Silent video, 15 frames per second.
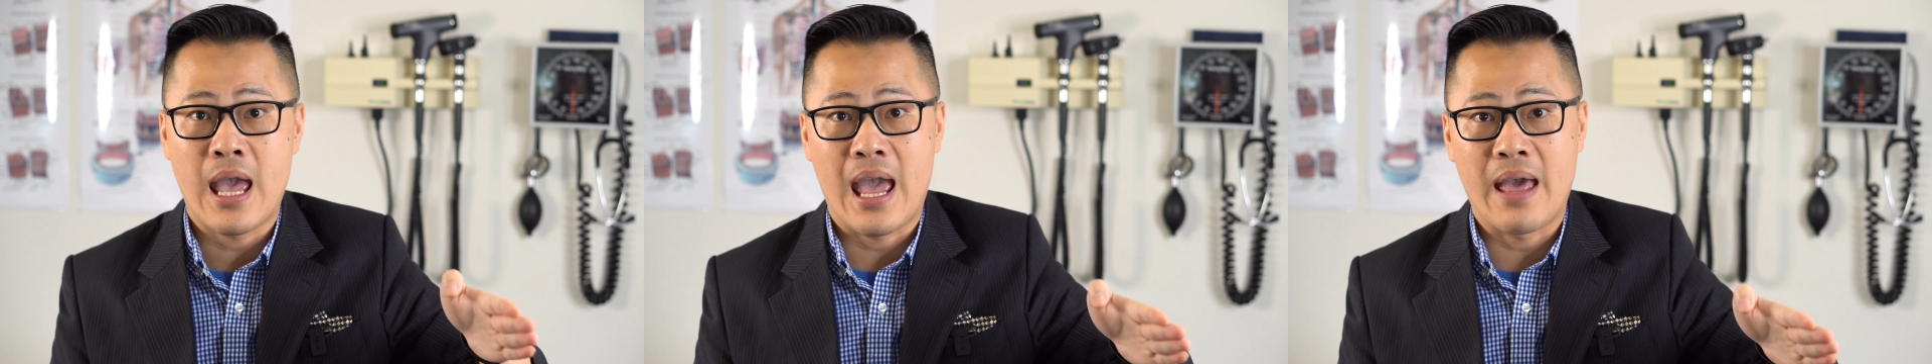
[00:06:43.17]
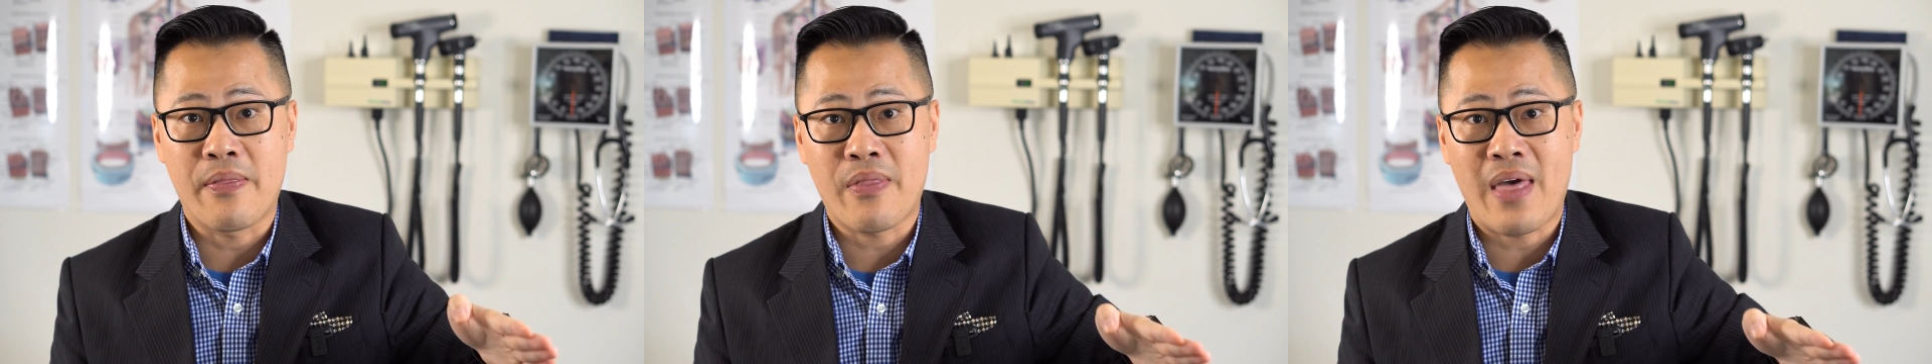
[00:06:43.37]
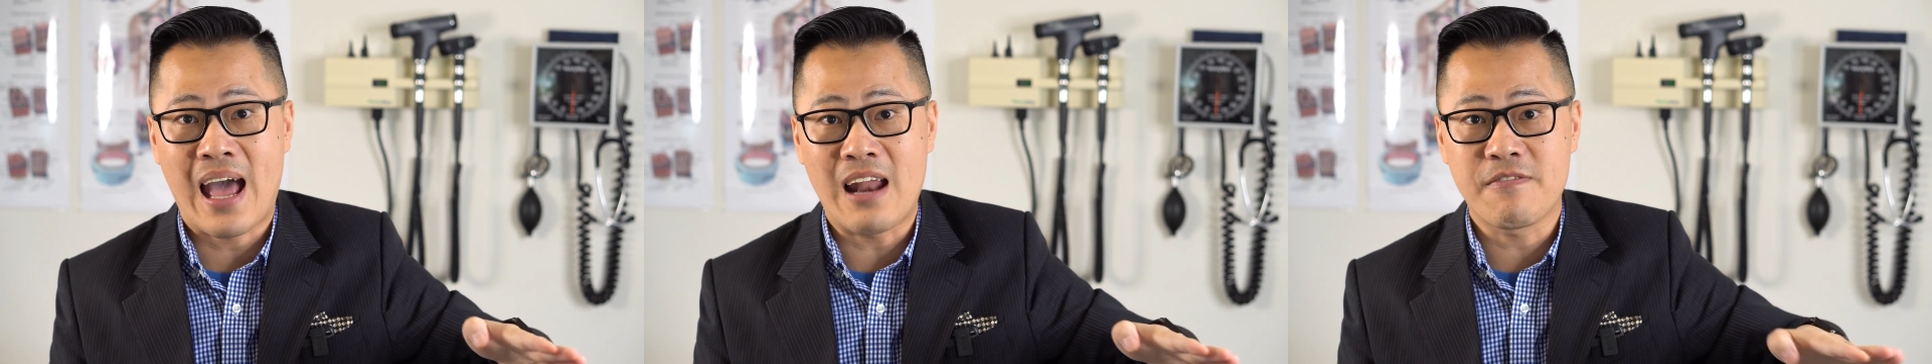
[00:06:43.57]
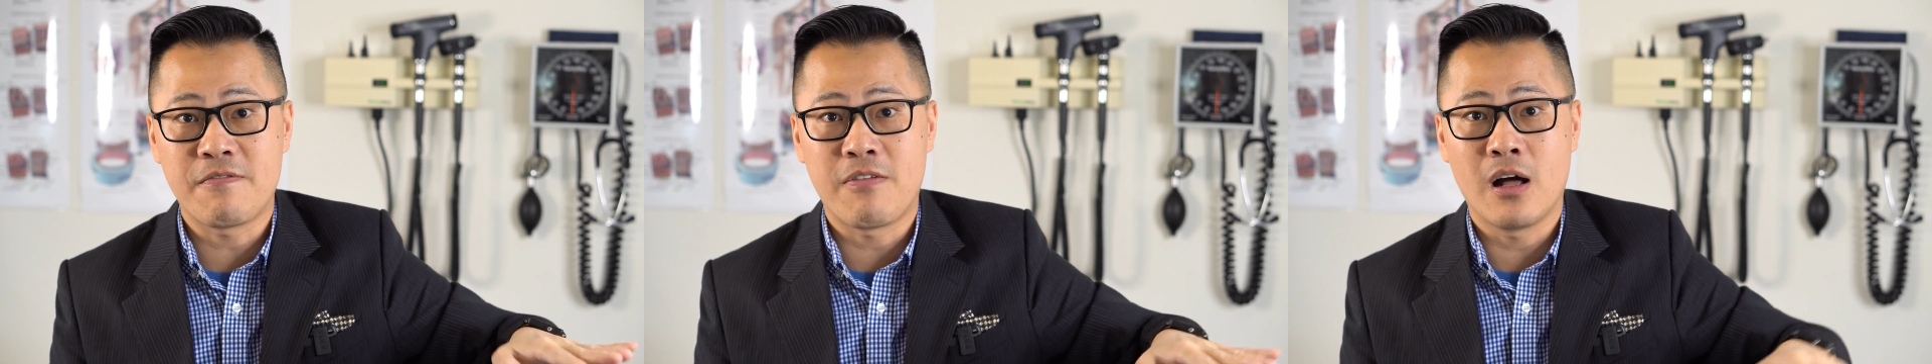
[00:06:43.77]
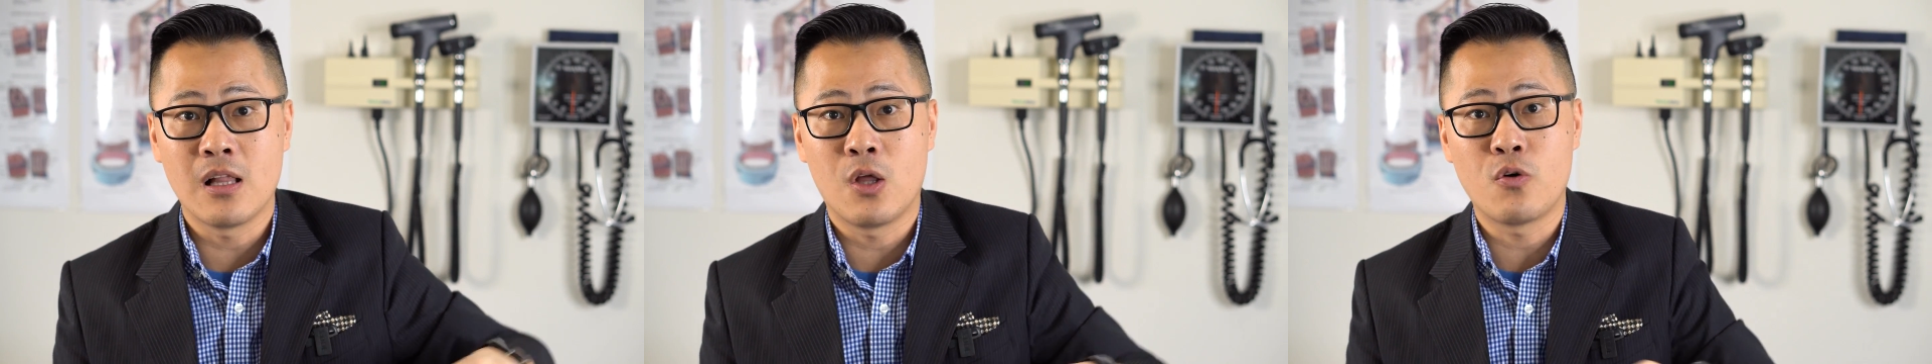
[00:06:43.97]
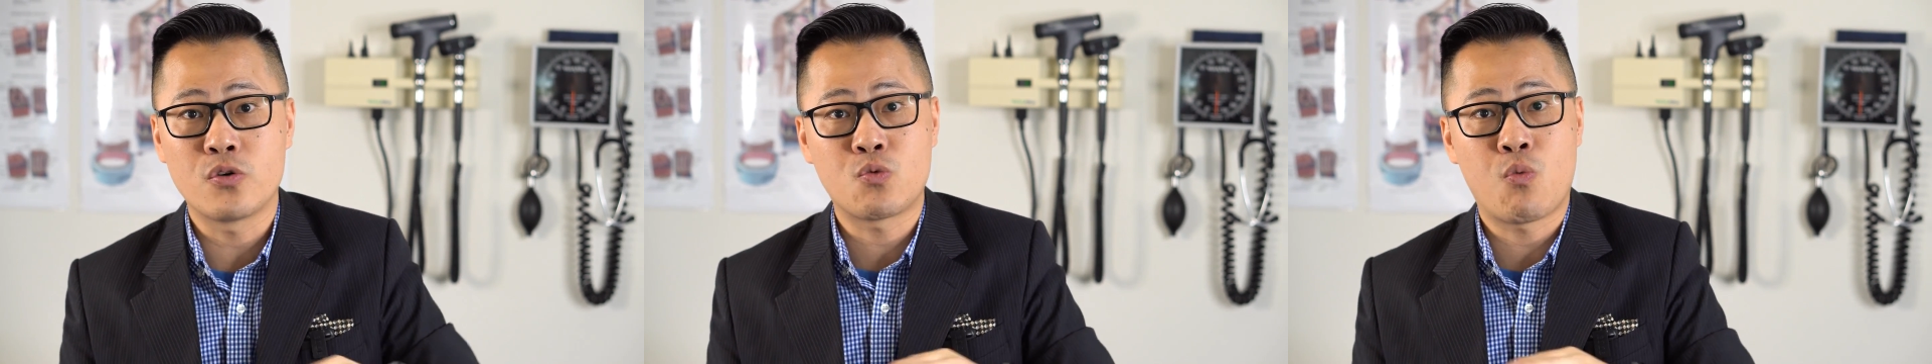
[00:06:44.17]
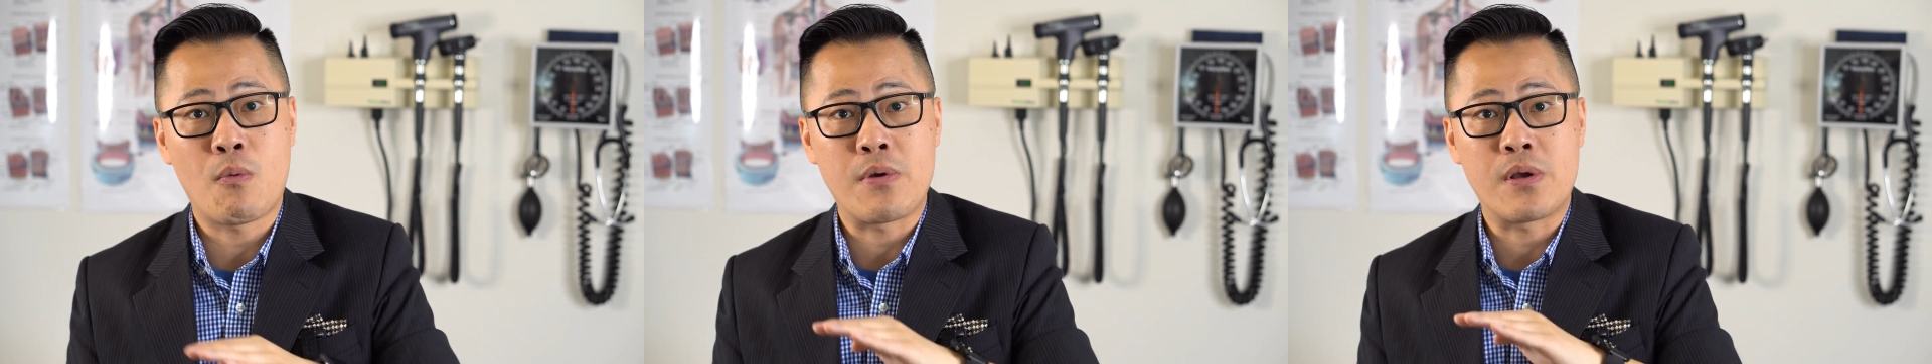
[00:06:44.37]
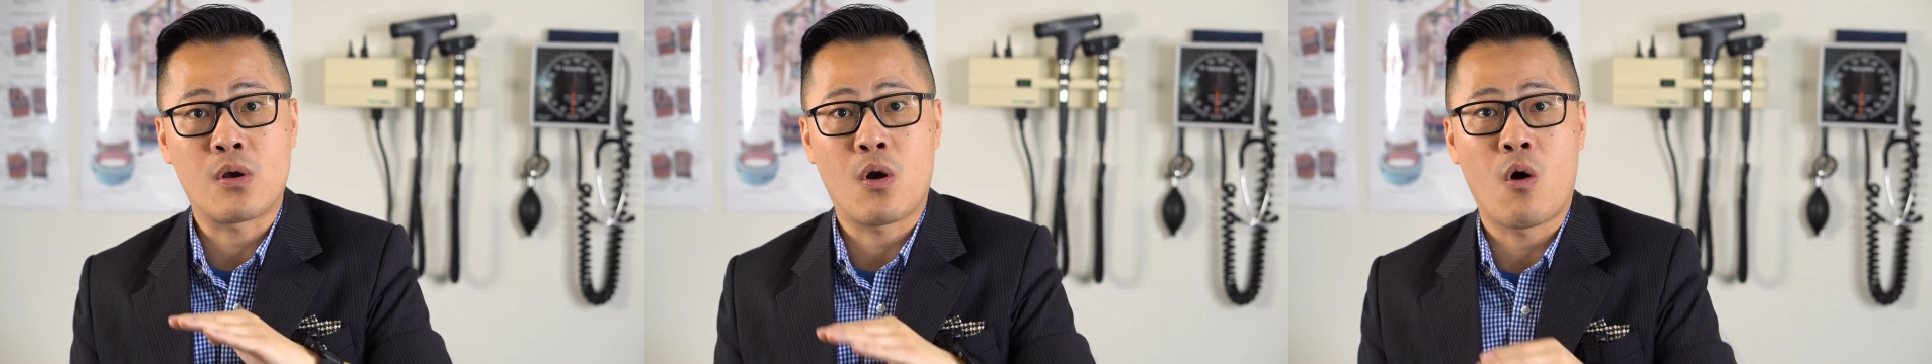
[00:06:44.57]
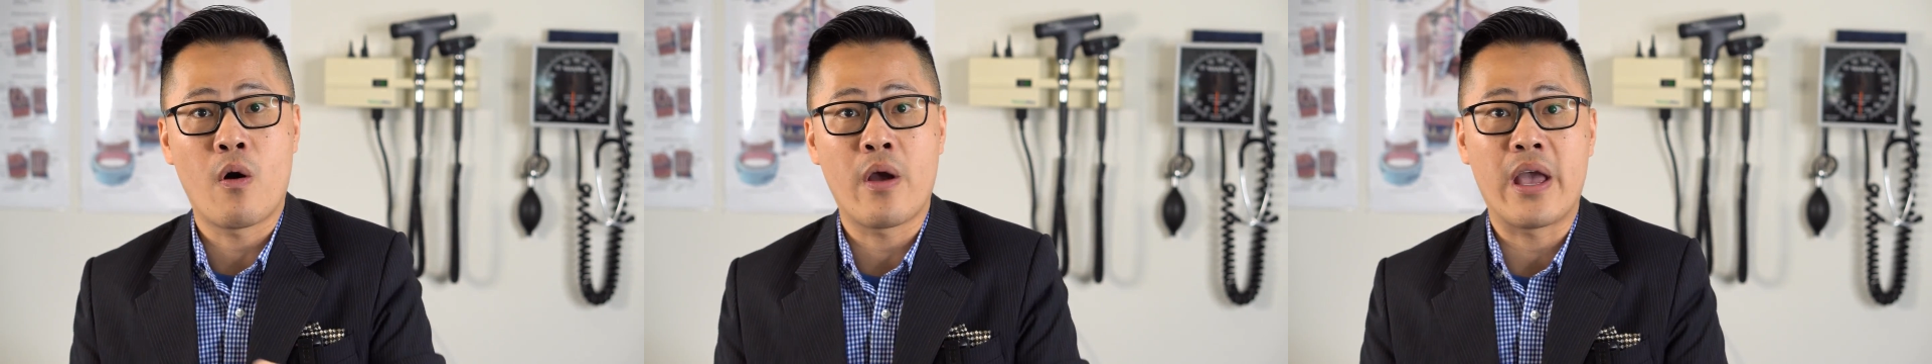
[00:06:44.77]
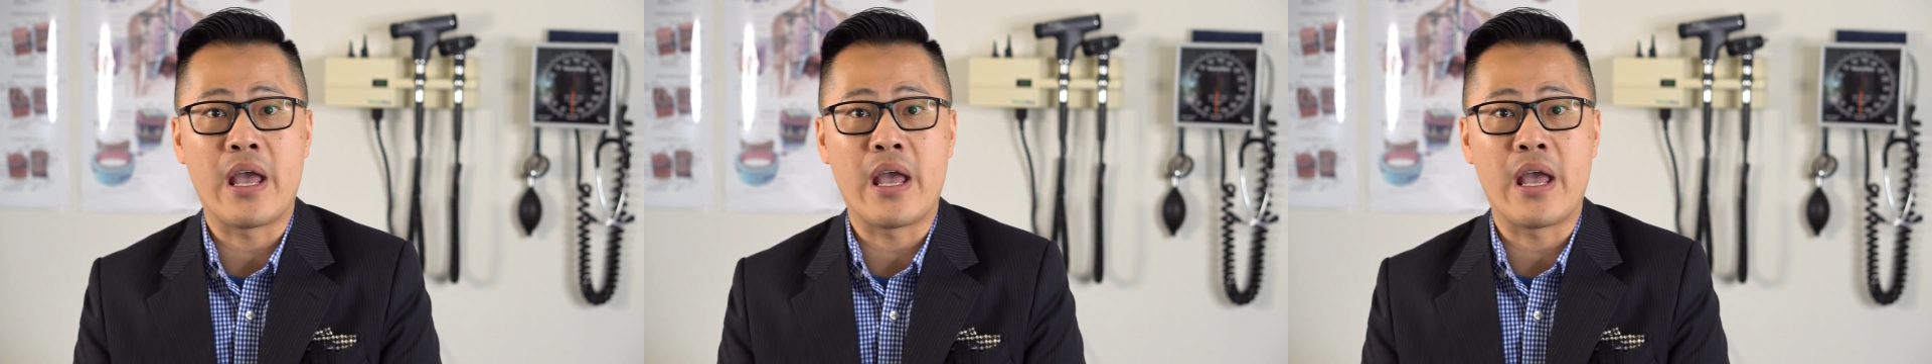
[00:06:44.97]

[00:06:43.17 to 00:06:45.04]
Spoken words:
And that follows what we call